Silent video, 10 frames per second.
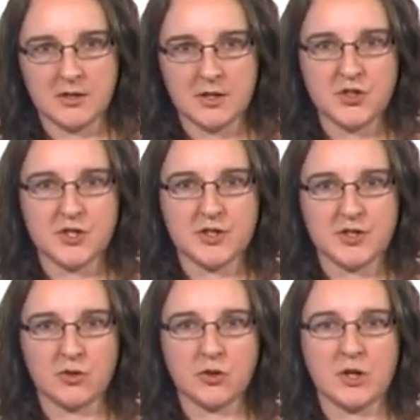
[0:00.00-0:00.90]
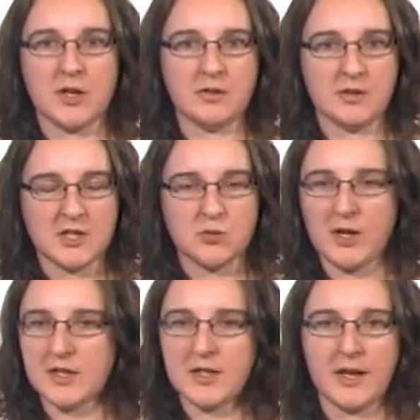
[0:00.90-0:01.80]
teachers, as
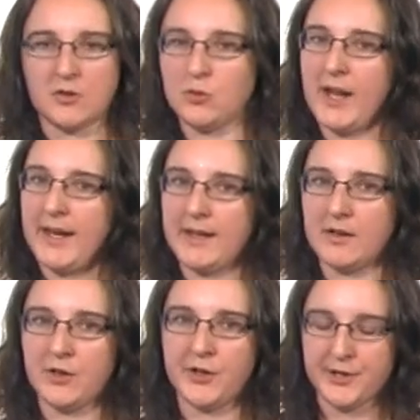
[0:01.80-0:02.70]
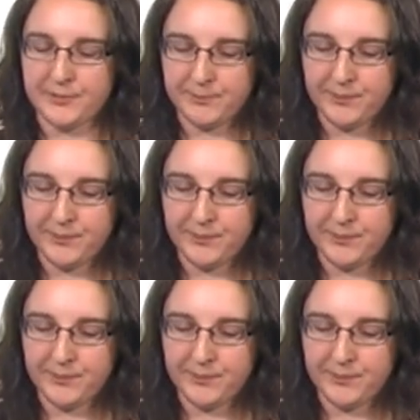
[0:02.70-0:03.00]
well as to any learner.